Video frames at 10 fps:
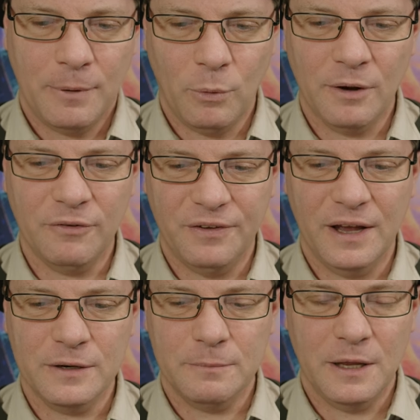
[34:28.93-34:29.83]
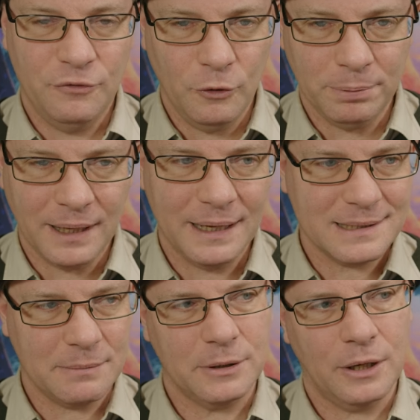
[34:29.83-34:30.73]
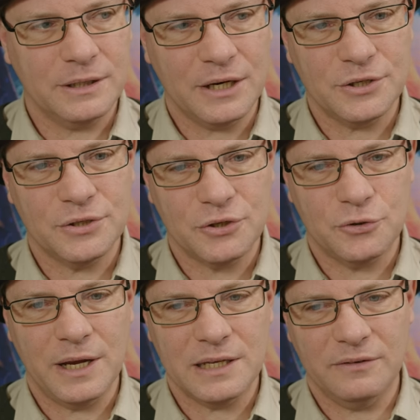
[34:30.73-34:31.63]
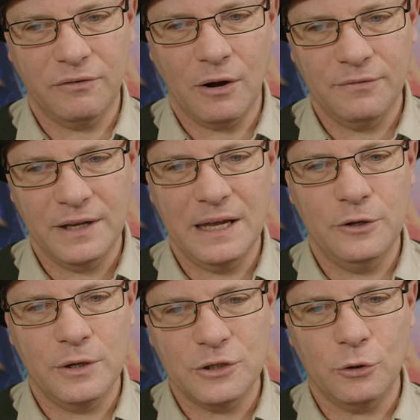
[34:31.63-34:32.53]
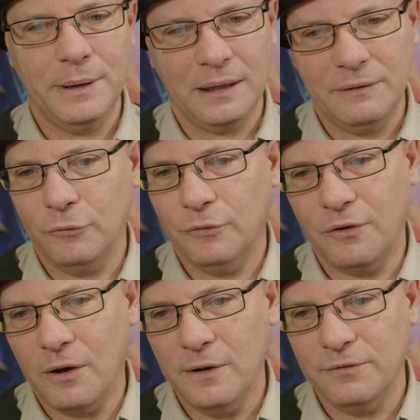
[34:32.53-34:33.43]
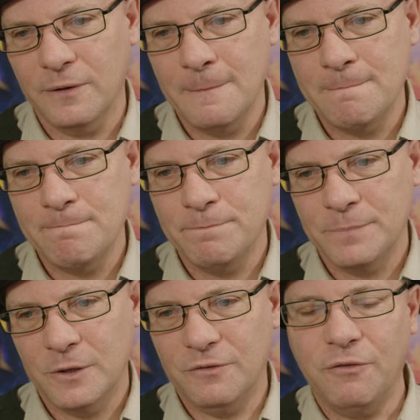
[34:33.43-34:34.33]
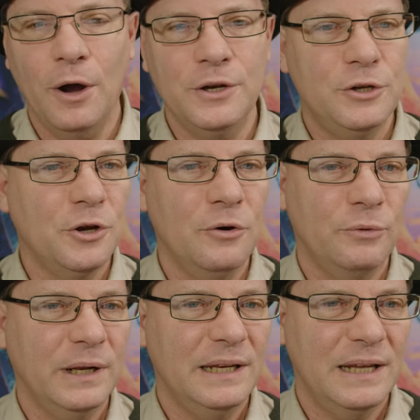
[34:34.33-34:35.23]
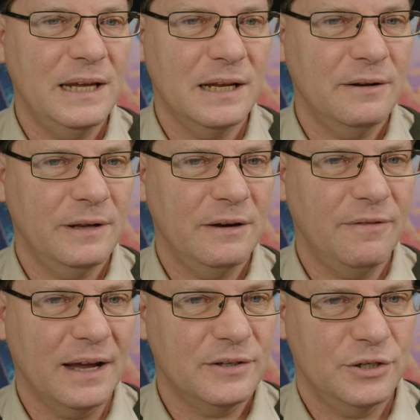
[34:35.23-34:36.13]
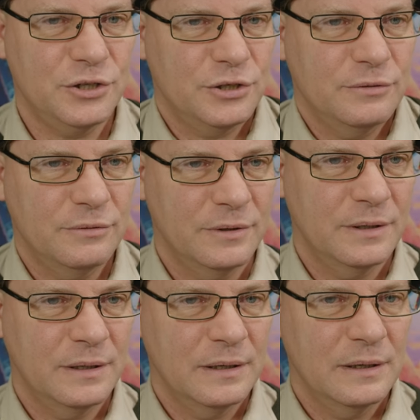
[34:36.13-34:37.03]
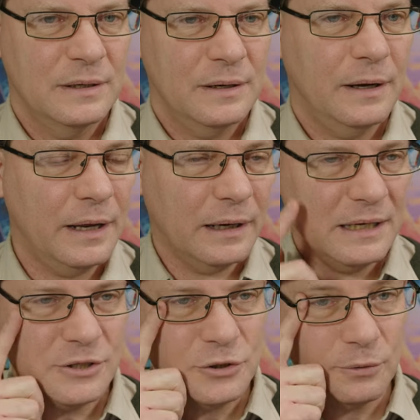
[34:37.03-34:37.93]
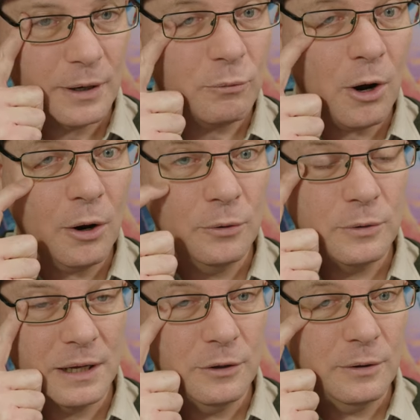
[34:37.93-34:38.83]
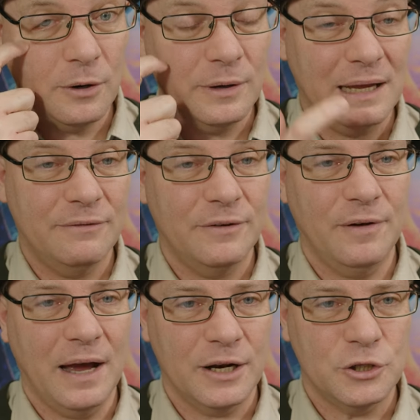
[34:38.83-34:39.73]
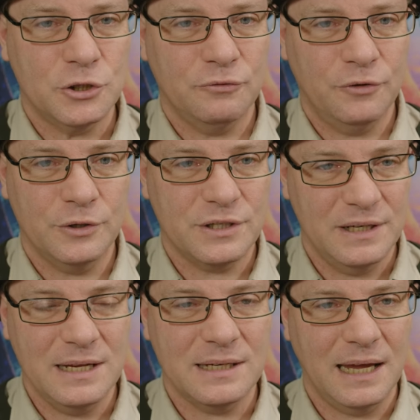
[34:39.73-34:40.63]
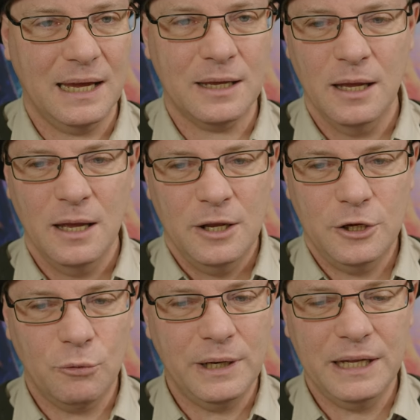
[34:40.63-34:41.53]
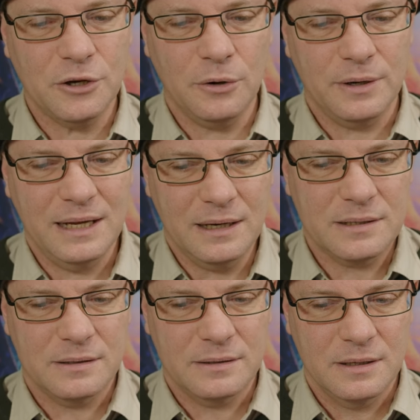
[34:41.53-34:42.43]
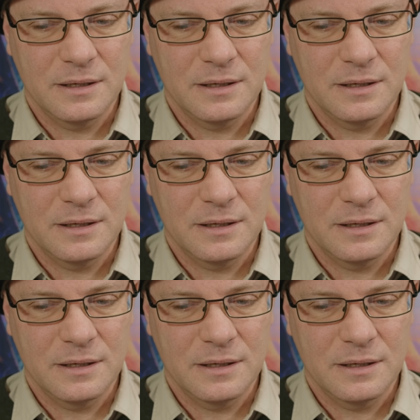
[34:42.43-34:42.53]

but what I've found, if you're playing something like Dungeons and Dragons 5e and you get to about level 5, you find you don't really need an advantage. Unless you're a rogue and you don't have advantage for your sneak attack, you really don't need it.